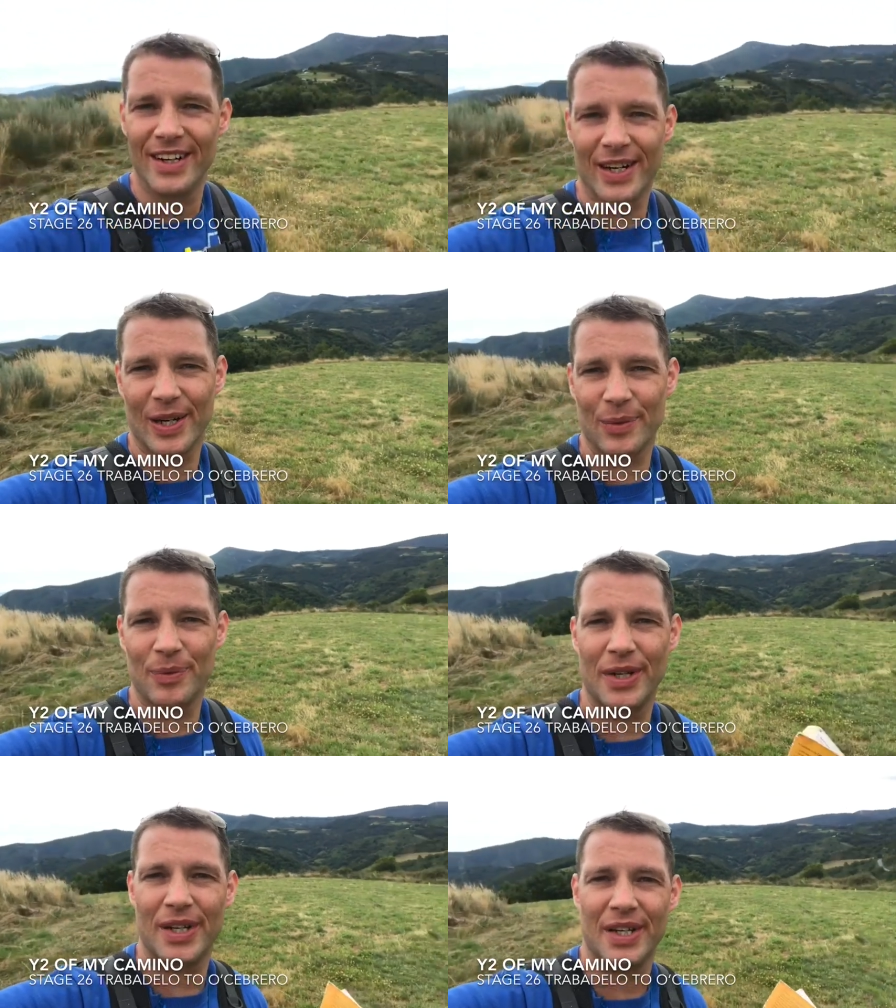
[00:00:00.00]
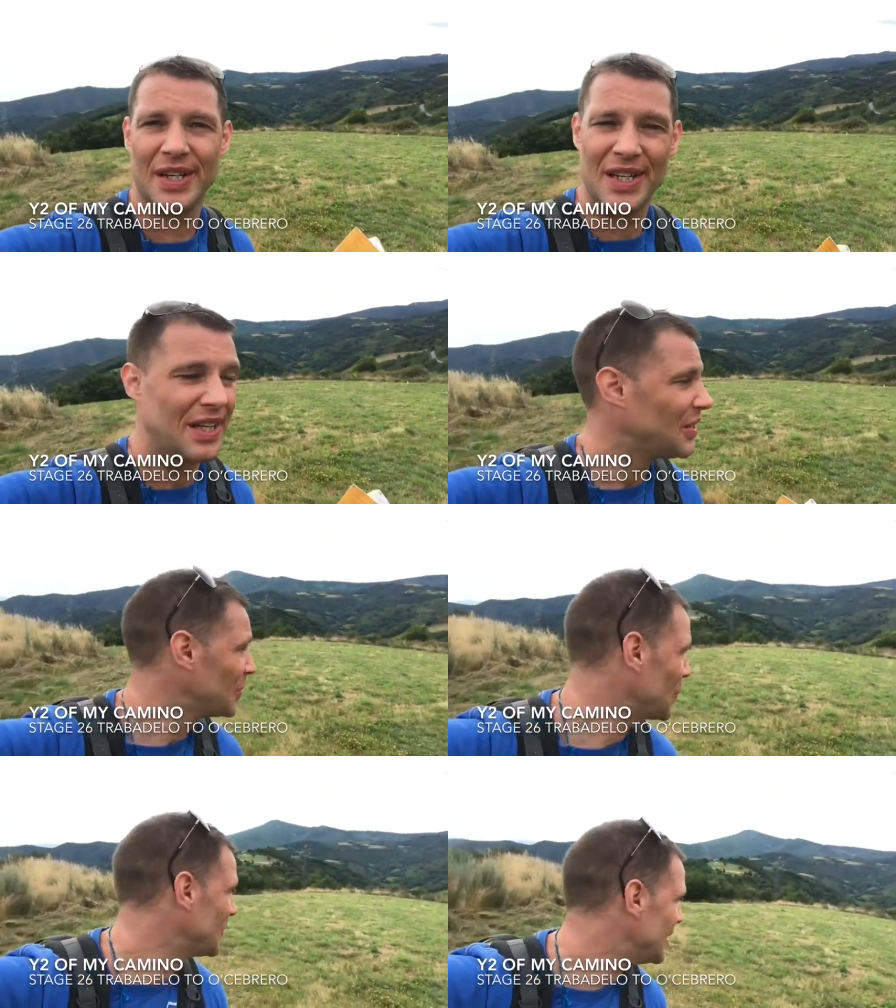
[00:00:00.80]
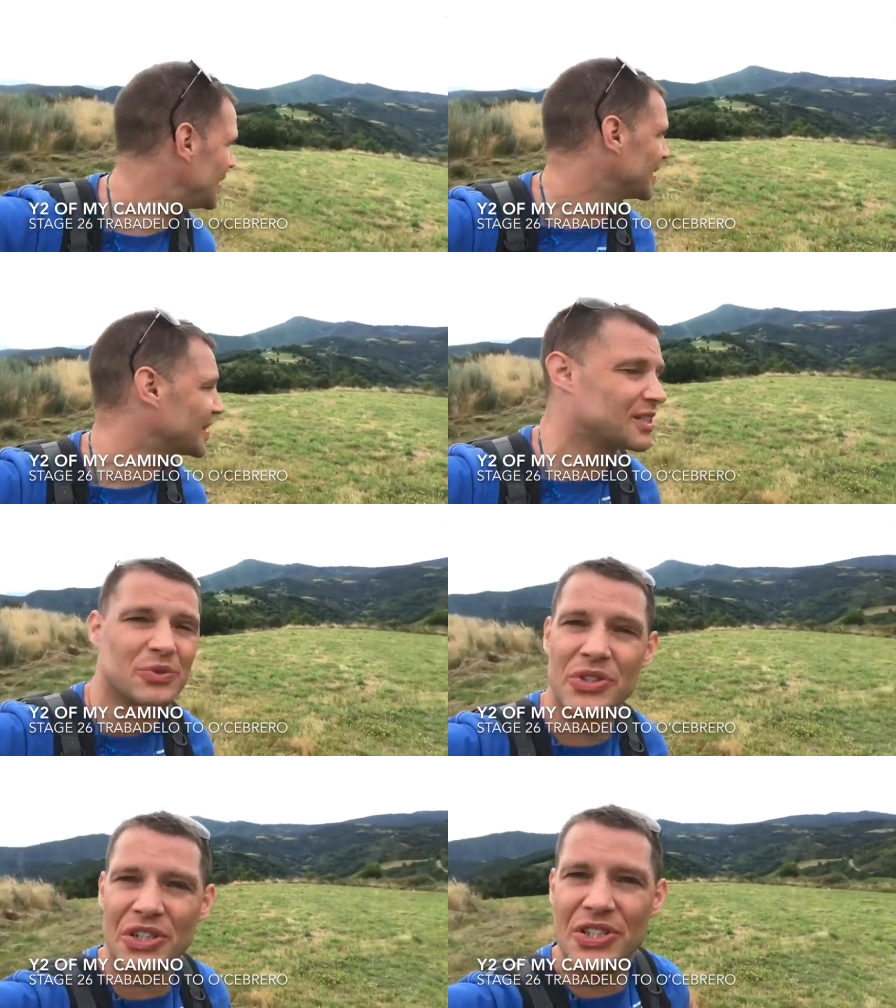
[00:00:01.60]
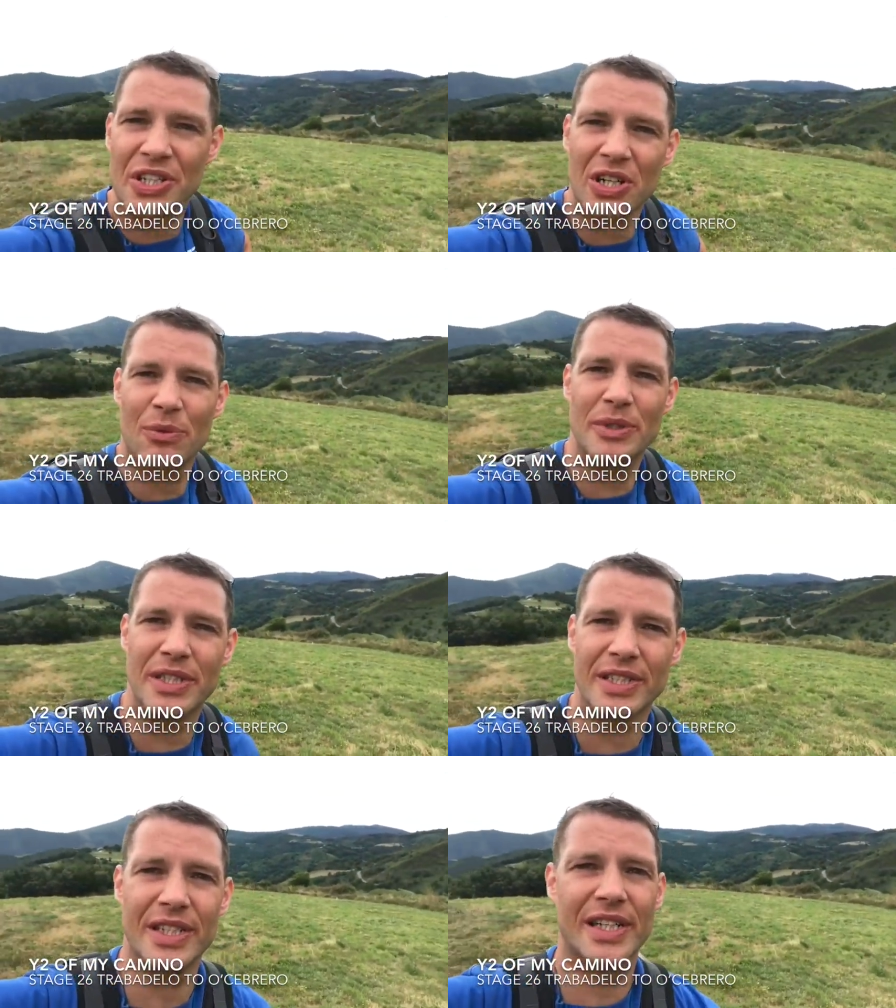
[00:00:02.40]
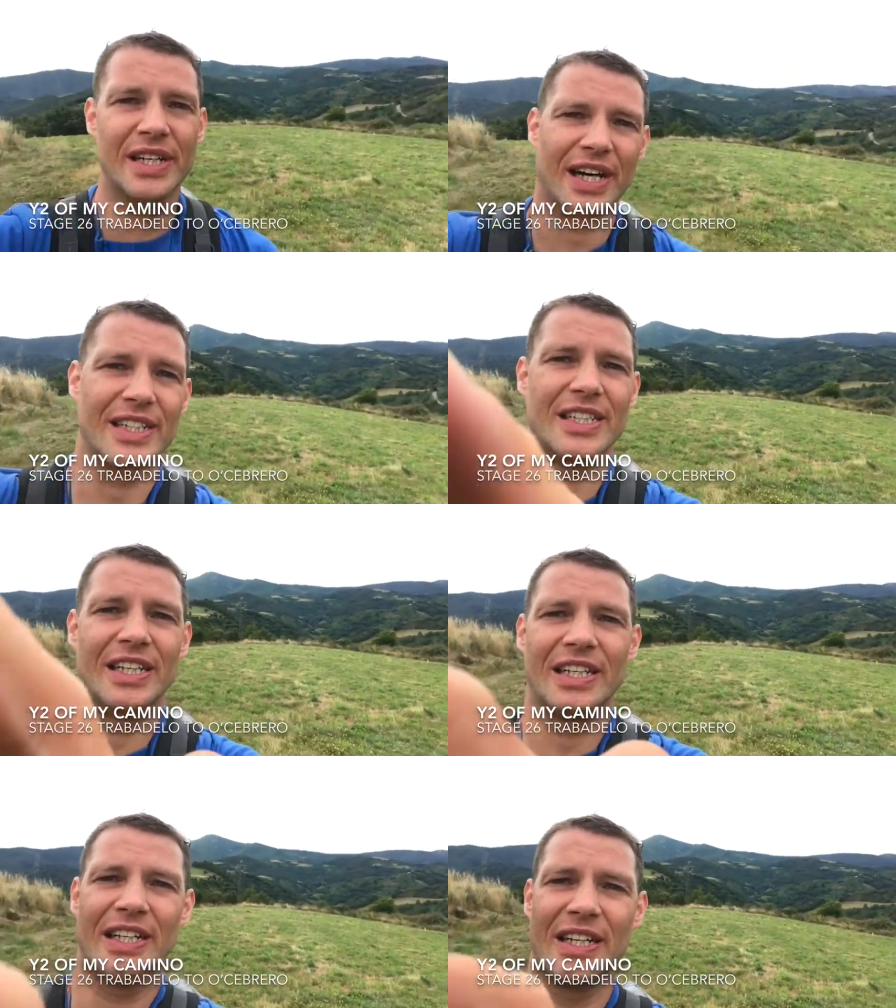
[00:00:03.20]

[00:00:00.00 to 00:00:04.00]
Um, we did think this was 30 kilometers actually.